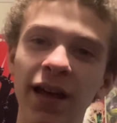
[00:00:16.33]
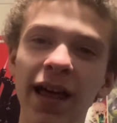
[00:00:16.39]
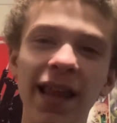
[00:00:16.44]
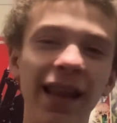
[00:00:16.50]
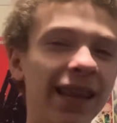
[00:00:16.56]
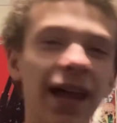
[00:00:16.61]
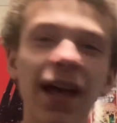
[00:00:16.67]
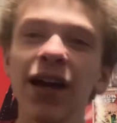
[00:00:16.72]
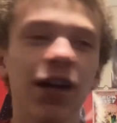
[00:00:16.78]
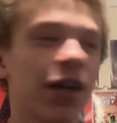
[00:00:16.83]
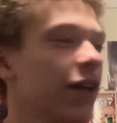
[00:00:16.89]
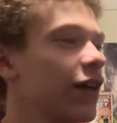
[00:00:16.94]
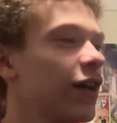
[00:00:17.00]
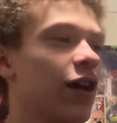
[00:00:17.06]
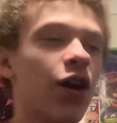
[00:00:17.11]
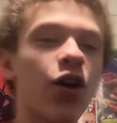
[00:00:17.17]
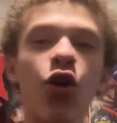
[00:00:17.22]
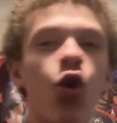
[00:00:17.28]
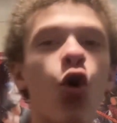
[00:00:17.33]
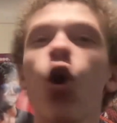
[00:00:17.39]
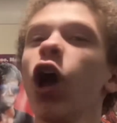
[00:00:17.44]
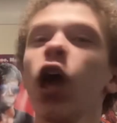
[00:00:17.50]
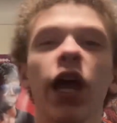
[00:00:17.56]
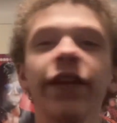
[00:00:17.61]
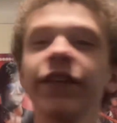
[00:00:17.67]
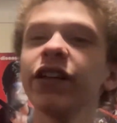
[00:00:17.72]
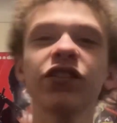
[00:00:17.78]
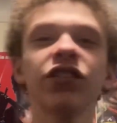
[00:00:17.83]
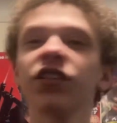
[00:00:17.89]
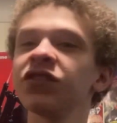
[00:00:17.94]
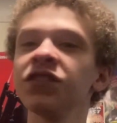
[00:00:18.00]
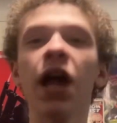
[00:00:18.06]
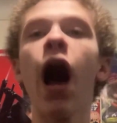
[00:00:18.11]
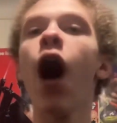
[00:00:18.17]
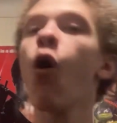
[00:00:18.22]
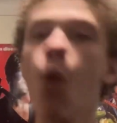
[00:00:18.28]
like this is
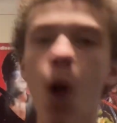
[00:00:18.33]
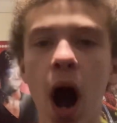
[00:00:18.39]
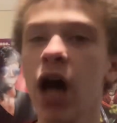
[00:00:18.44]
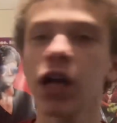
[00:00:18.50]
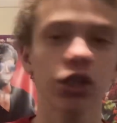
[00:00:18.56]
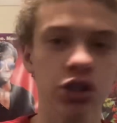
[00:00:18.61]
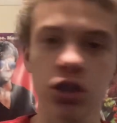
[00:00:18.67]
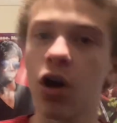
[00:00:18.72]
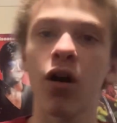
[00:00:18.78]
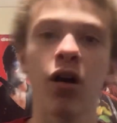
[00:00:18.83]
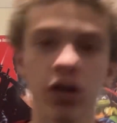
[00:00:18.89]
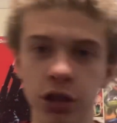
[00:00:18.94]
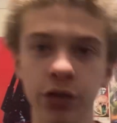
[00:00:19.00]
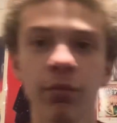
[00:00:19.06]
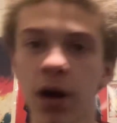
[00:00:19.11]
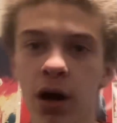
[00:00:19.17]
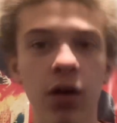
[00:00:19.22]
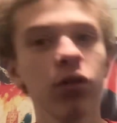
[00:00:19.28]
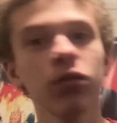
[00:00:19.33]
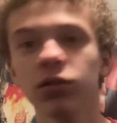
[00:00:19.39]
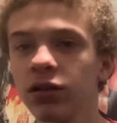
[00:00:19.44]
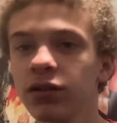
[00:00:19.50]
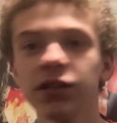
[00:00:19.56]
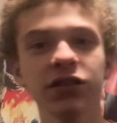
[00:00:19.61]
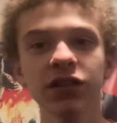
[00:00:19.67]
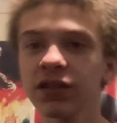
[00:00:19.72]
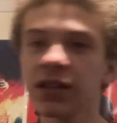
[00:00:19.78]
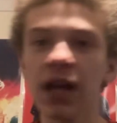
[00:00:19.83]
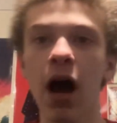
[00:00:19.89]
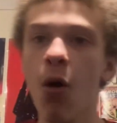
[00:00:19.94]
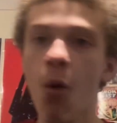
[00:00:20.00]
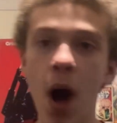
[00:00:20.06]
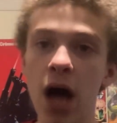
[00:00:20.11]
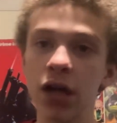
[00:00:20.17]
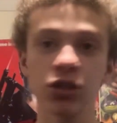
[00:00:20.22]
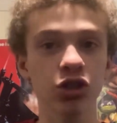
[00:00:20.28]
not Watch Dogs, bro this is not
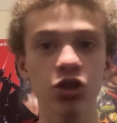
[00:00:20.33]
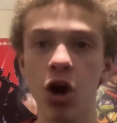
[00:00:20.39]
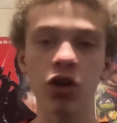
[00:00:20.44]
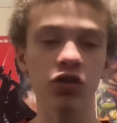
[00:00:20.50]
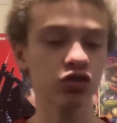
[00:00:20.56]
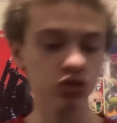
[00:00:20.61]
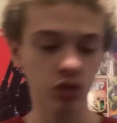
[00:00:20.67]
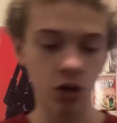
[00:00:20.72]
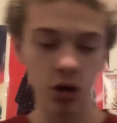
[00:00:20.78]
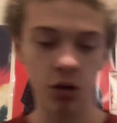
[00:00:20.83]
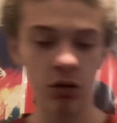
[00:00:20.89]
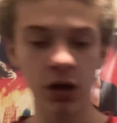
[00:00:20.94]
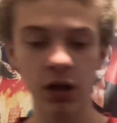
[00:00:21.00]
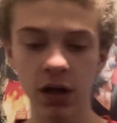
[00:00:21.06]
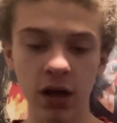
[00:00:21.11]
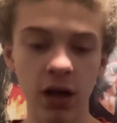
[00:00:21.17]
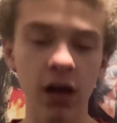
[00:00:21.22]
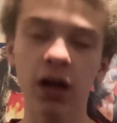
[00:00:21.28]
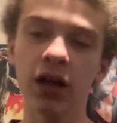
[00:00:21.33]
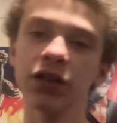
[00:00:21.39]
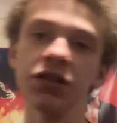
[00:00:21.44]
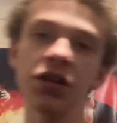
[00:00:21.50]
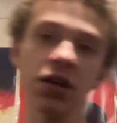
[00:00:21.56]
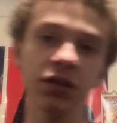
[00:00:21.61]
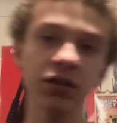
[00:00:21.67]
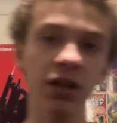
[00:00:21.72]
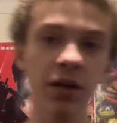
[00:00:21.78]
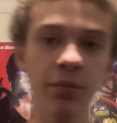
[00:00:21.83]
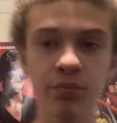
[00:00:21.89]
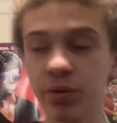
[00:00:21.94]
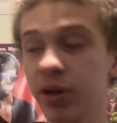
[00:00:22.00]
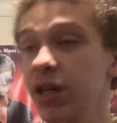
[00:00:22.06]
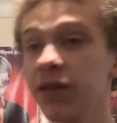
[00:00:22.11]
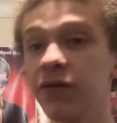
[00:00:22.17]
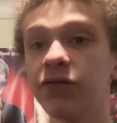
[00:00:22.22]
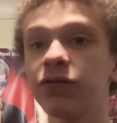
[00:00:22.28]
Watch Dogs. so to, to
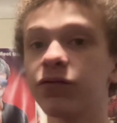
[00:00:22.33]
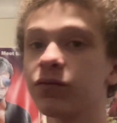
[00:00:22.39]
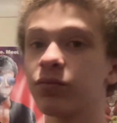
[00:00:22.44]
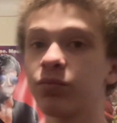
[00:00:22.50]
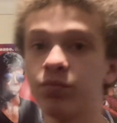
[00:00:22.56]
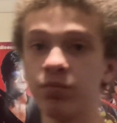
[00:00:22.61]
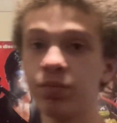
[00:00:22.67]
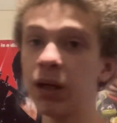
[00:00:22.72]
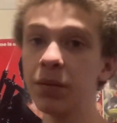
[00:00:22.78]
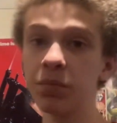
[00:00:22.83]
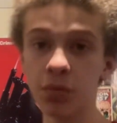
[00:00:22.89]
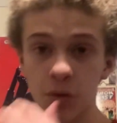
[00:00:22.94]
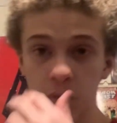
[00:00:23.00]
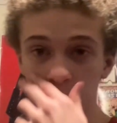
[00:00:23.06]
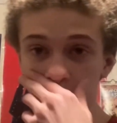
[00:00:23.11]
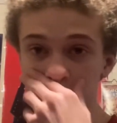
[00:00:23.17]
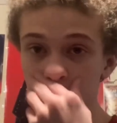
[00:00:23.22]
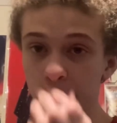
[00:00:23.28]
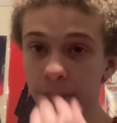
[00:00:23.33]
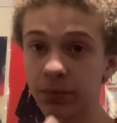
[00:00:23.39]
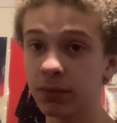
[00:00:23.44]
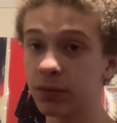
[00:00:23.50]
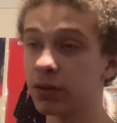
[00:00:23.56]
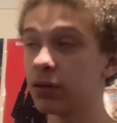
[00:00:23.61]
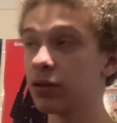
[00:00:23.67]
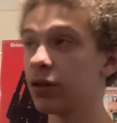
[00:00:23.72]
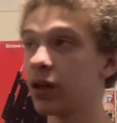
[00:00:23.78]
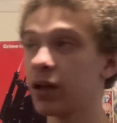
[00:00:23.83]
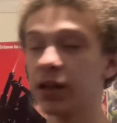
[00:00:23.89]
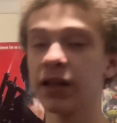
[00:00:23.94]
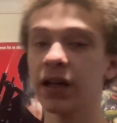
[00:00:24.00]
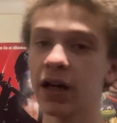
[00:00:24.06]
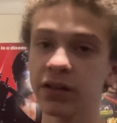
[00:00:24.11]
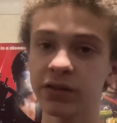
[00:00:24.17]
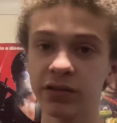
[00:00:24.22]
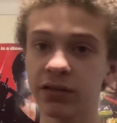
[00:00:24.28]
brief people because i'm gonna
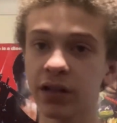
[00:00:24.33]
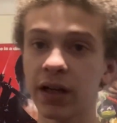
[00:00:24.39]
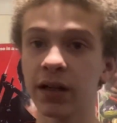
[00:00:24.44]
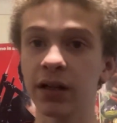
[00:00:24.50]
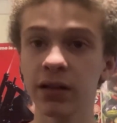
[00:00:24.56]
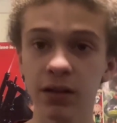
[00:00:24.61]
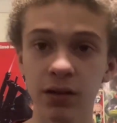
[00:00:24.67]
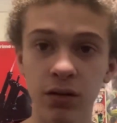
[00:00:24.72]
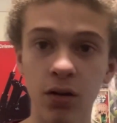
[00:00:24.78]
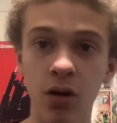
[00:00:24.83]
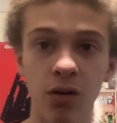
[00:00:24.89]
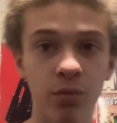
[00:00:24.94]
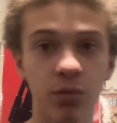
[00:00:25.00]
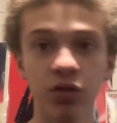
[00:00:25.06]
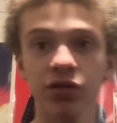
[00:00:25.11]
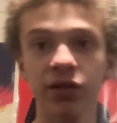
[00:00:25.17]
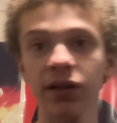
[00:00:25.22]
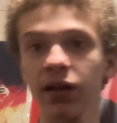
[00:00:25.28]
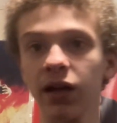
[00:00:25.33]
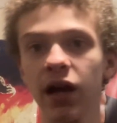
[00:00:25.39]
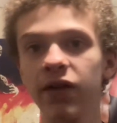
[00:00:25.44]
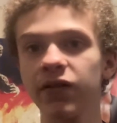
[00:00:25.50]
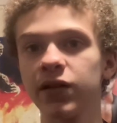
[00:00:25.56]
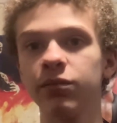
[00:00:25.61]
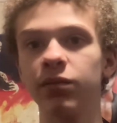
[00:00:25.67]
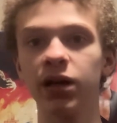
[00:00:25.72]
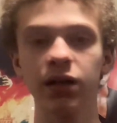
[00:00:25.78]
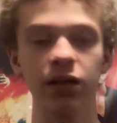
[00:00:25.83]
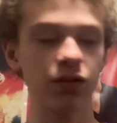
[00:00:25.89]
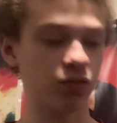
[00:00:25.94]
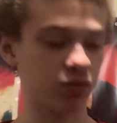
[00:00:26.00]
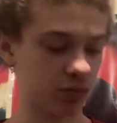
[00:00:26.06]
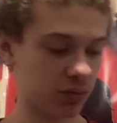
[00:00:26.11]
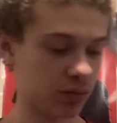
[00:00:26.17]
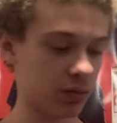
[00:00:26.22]
guess like almost everybody who's